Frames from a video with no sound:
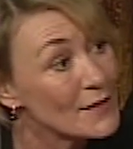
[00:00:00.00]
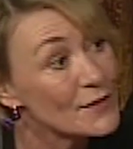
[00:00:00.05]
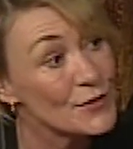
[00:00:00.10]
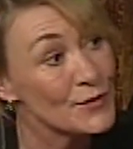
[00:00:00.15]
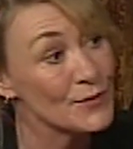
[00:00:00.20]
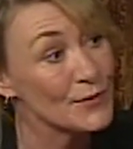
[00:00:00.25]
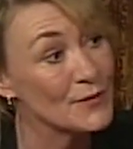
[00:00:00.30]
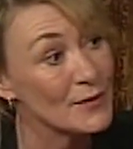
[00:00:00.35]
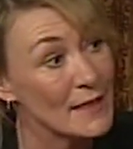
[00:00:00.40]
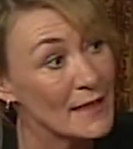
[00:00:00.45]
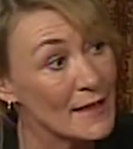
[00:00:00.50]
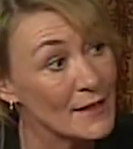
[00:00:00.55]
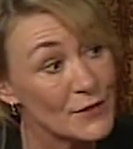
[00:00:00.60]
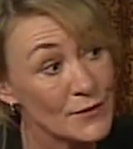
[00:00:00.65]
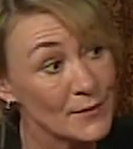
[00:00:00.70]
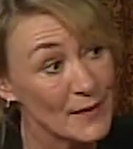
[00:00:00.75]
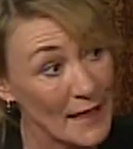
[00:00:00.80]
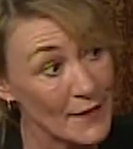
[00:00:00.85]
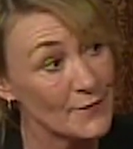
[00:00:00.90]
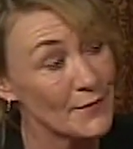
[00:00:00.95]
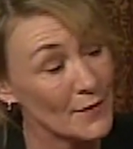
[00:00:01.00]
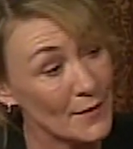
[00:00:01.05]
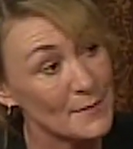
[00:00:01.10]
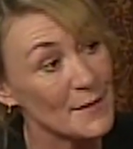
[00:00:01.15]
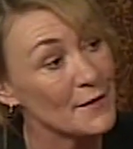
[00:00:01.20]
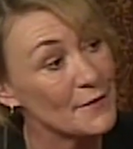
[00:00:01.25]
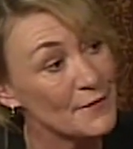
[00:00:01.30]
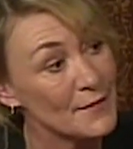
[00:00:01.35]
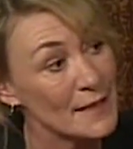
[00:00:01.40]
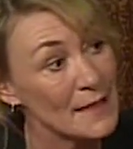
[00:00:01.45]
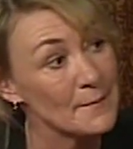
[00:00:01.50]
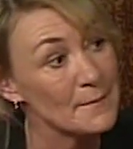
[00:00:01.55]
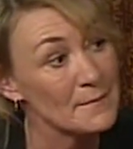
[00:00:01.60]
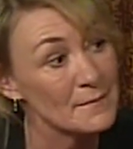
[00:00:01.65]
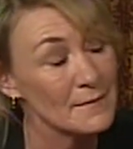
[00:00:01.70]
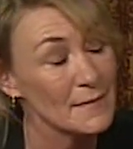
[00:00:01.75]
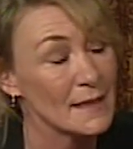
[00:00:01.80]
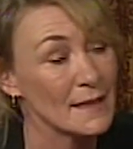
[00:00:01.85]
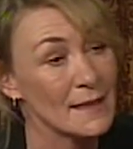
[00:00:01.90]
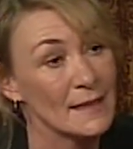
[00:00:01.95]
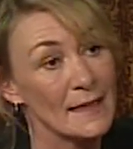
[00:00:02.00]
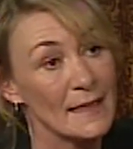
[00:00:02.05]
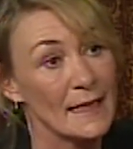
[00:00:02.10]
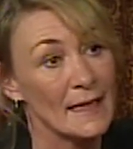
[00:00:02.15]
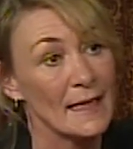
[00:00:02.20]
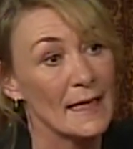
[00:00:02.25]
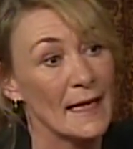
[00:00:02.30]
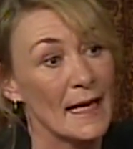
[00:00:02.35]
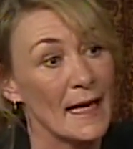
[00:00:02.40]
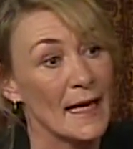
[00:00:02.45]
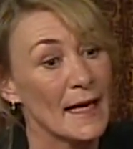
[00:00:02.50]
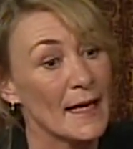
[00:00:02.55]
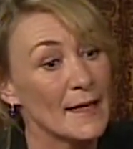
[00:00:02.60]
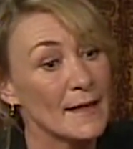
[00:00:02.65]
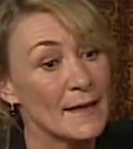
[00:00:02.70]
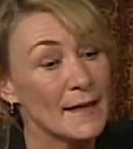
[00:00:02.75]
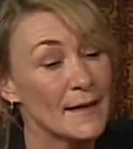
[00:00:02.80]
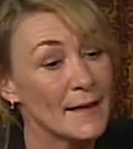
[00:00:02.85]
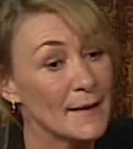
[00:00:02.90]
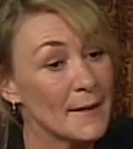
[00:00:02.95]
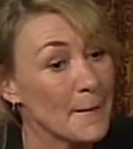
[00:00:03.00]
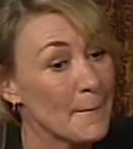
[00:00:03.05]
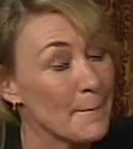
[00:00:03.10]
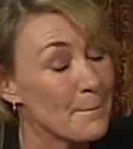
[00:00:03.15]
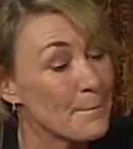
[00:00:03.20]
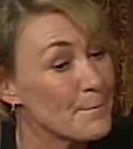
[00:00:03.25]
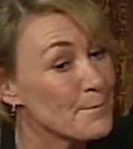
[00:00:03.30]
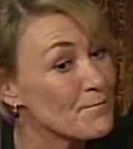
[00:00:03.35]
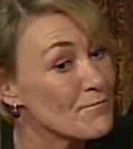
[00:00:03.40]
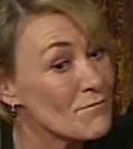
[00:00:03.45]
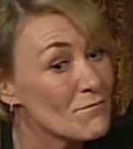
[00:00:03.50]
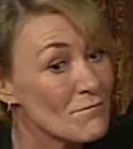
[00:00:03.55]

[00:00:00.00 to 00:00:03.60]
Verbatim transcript: to uh, to get from the film and um,